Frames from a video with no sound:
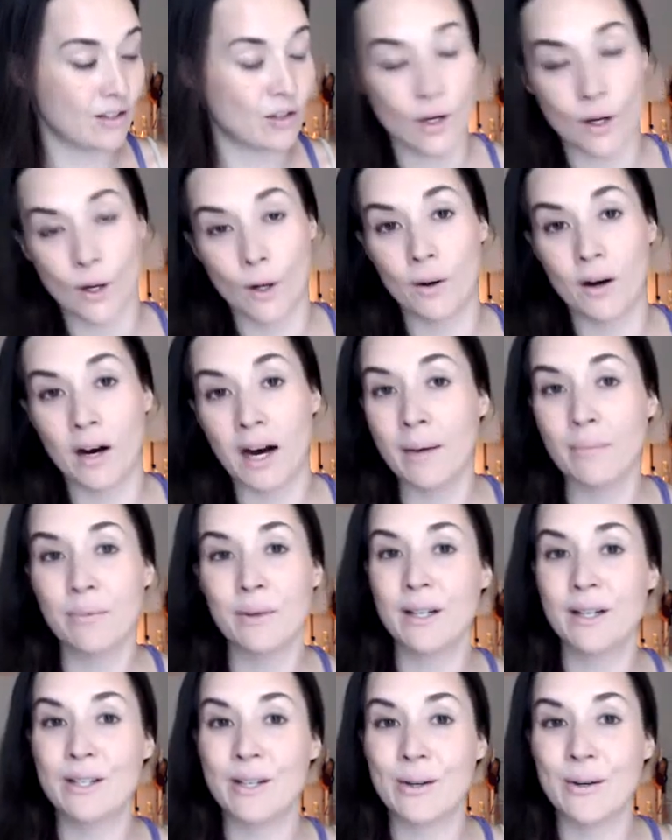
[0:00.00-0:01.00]
So I'm going
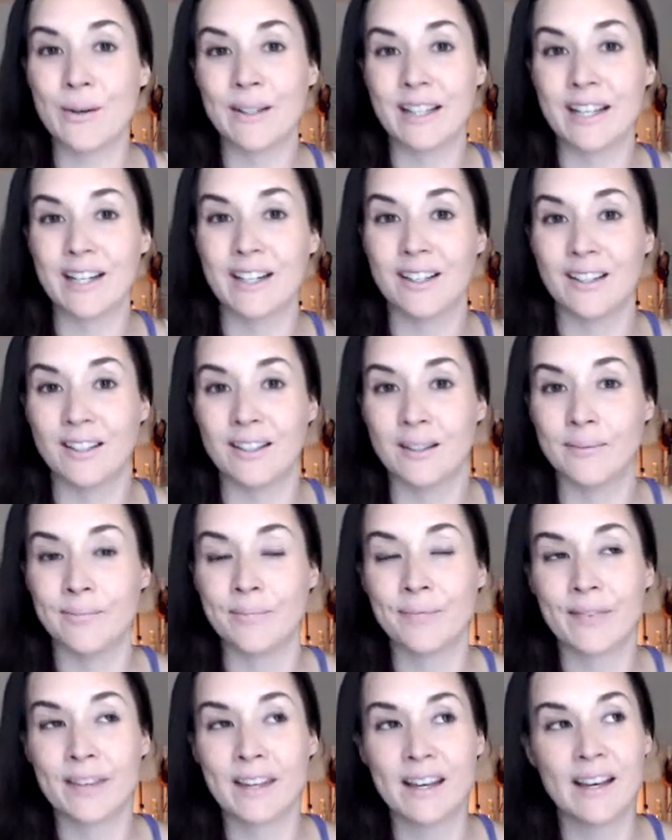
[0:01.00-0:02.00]
to do a little
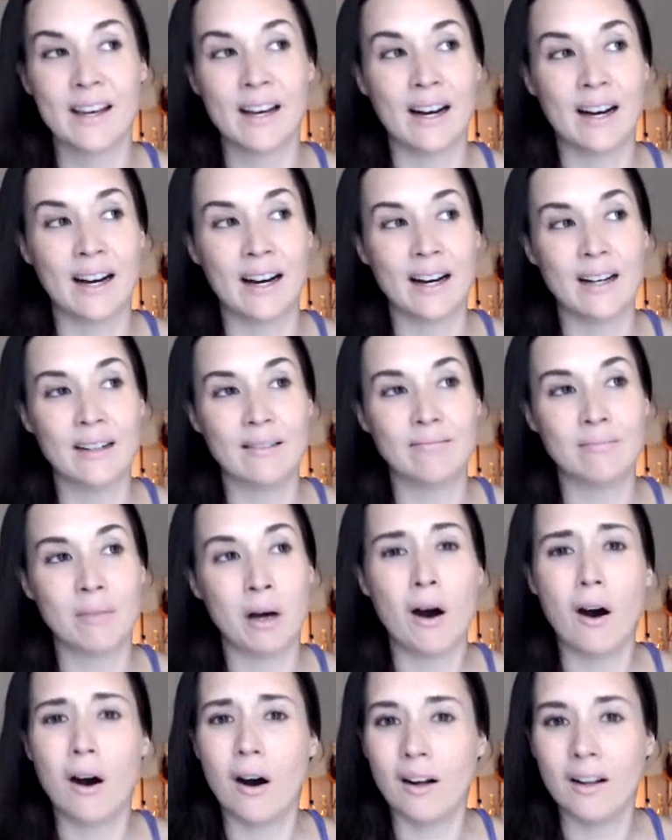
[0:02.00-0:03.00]

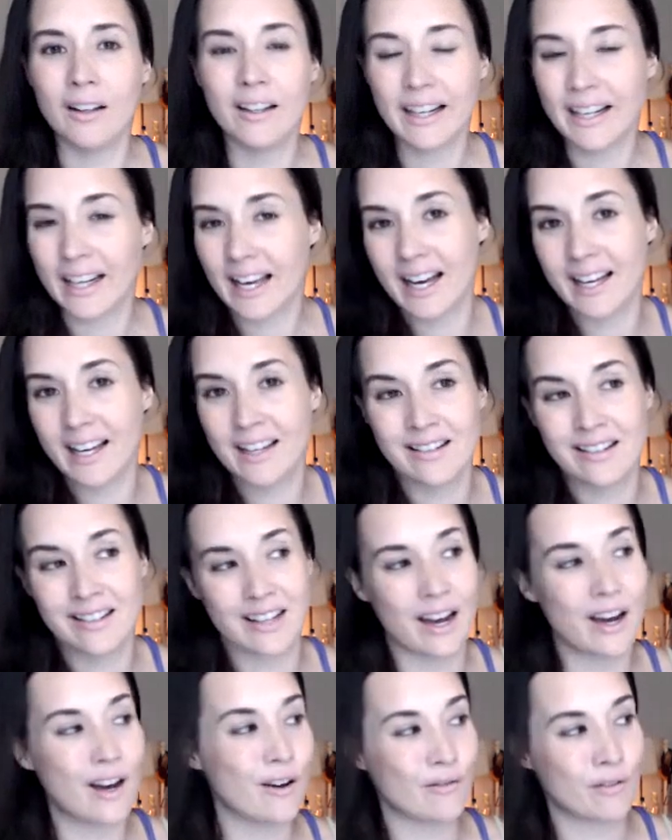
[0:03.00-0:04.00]
haul, I guess,
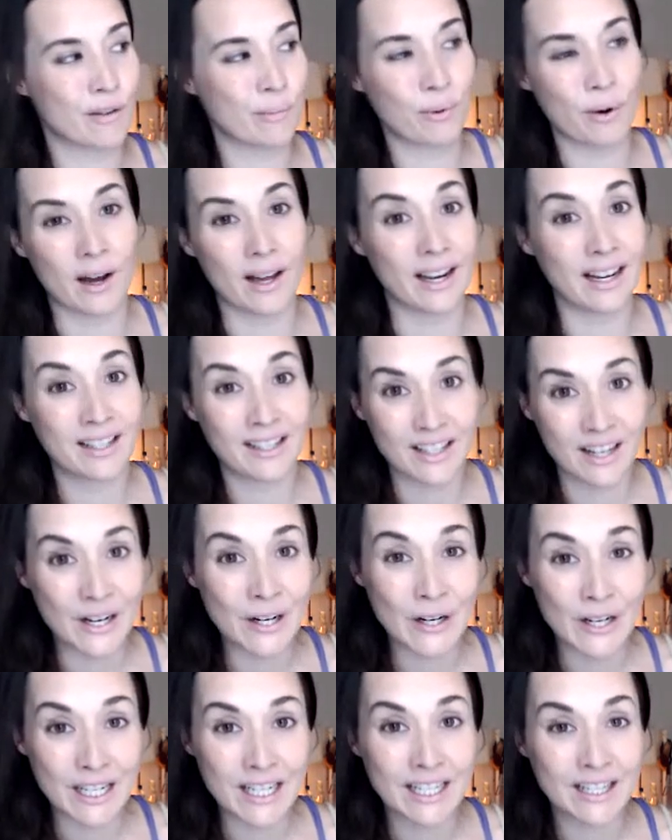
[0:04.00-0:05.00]
of the products that
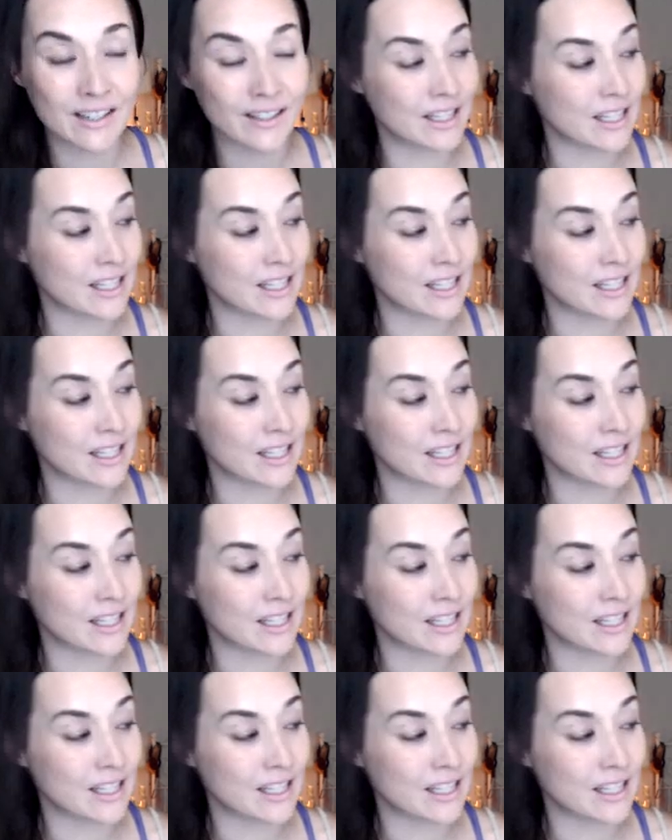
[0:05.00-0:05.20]
are in here.